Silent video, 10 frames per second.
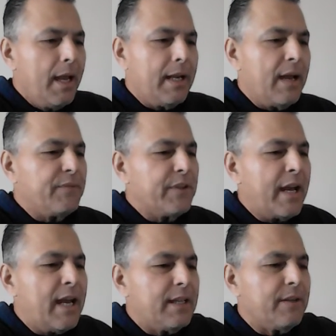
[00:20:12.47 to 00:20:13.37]
And after
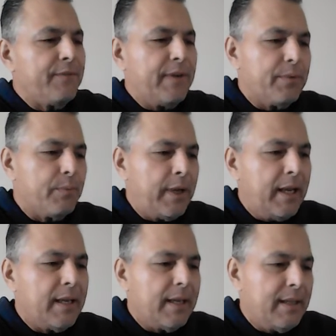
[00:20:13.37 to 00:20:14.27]
that, in the fifth
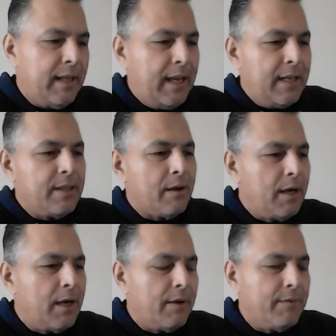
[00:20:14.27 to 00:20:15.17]
week, in the end
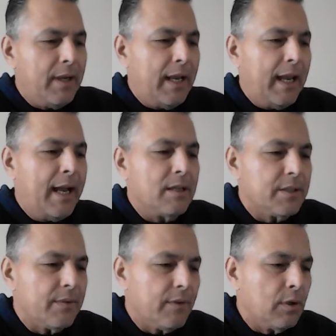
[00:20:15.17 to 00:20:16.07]
thereof, a
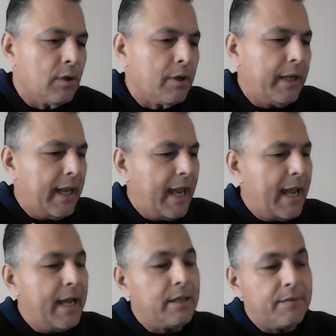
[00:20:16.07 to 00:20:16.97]
house of glory
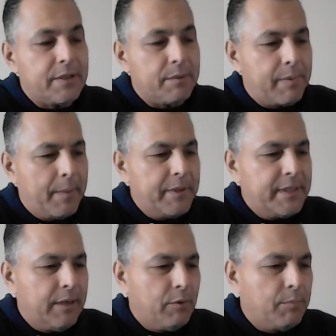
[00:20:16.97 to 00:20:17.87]
and of
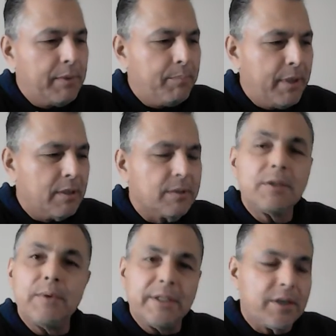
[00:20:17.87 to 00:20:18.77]
supremacy will be built
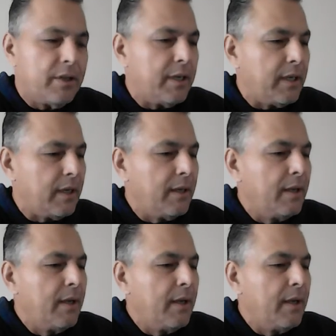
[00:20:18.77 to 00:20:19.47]
to eternity.